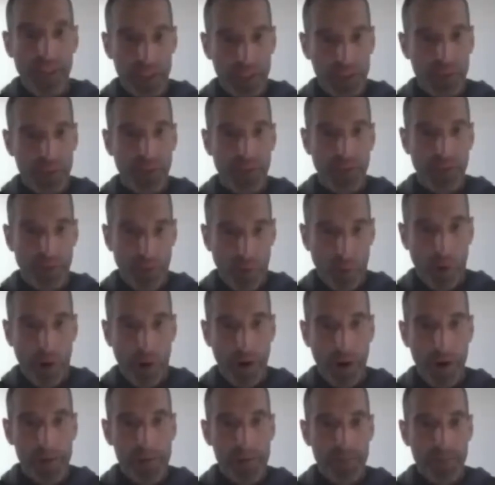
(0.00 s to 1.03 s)
this
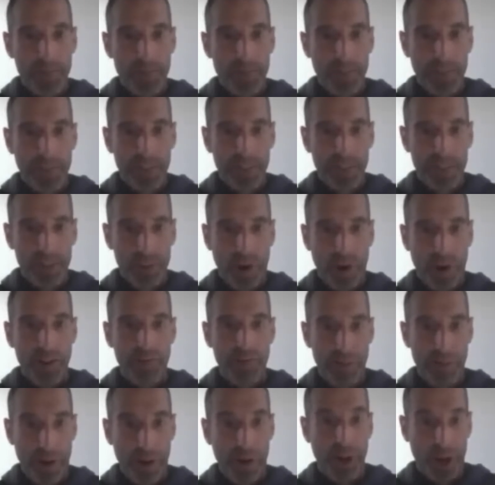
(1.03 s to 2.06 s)
before. So I
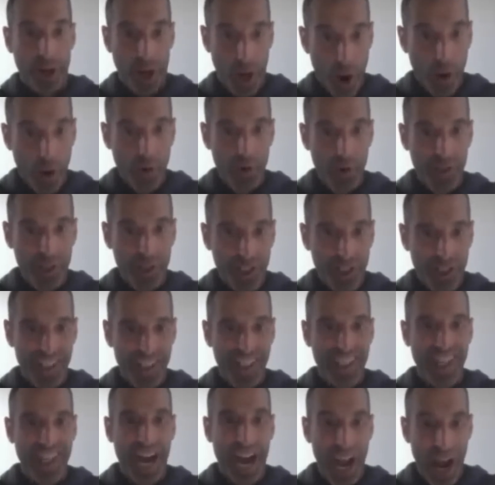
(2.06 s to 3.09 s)
found a
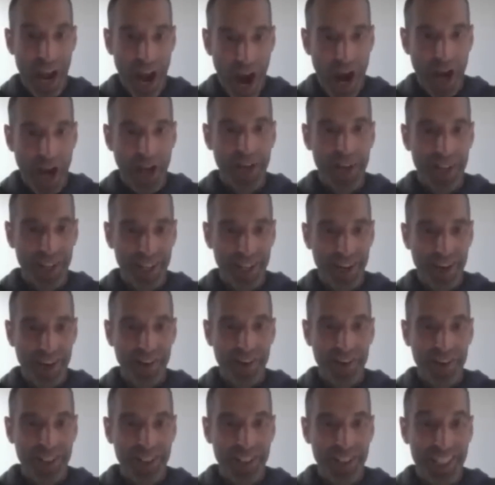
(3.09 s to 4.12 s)
coach. I hired a
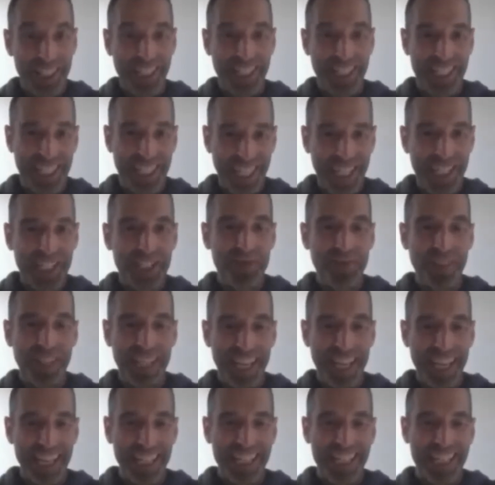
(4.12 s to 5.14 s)
coach to teach me
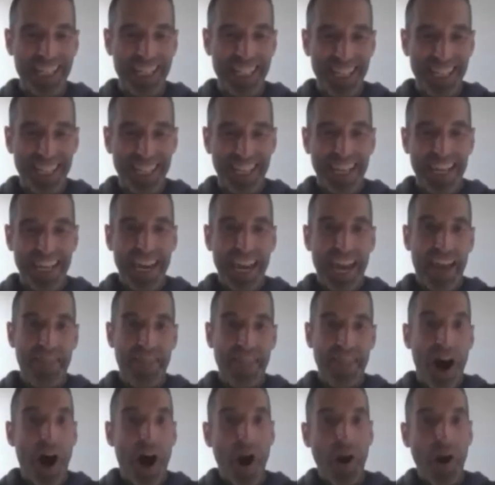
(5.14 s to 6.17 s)
this.
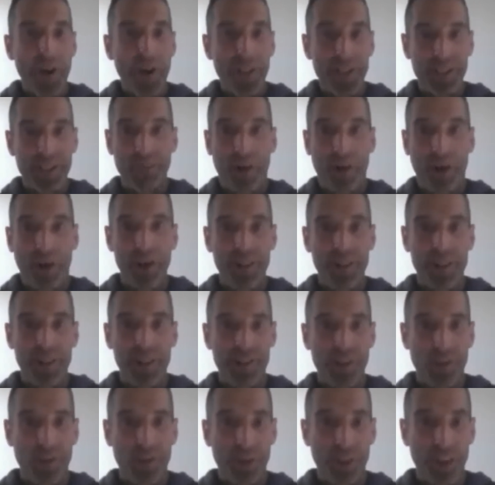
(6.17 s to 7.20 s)
And the hardest part of
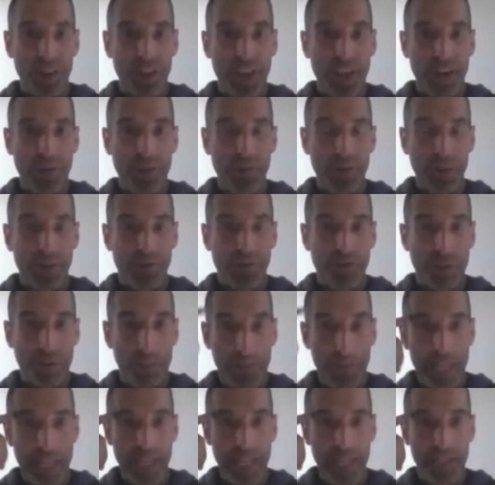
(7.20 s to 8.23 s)
this whole thing was for
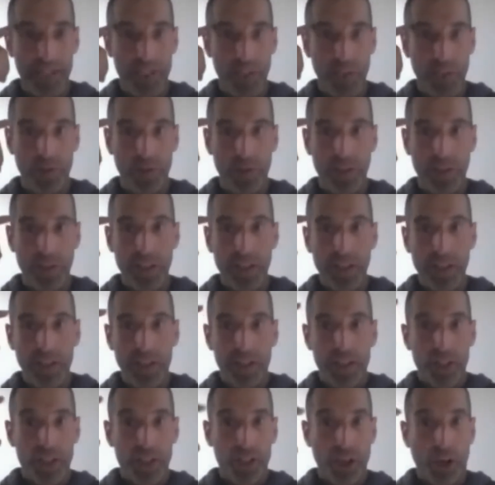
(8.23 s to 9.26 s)
me to
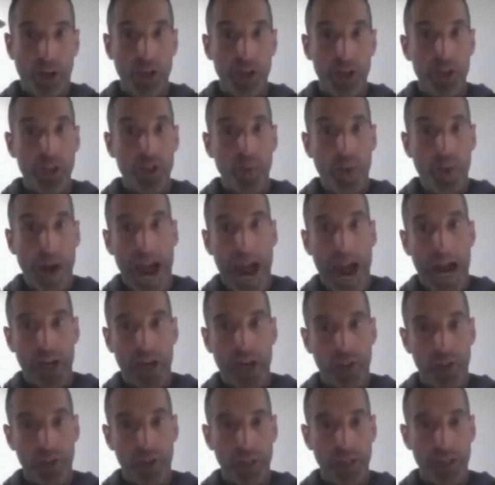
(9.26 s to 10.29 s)
start to
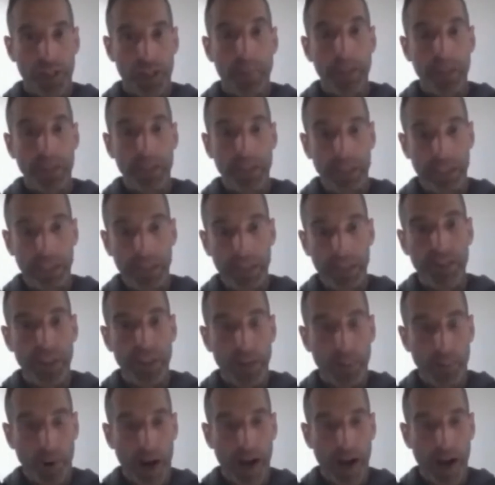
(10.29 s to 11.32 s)
actually believe in
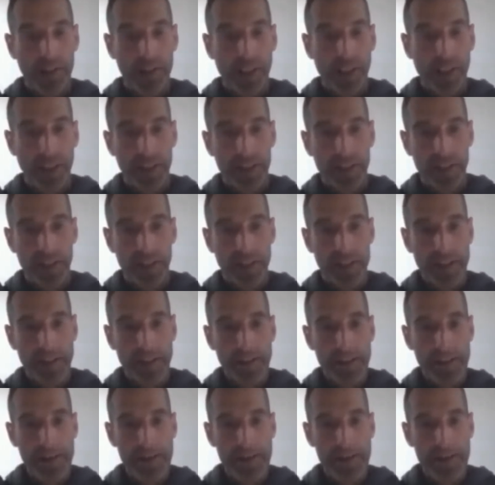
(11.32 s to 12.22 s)
the process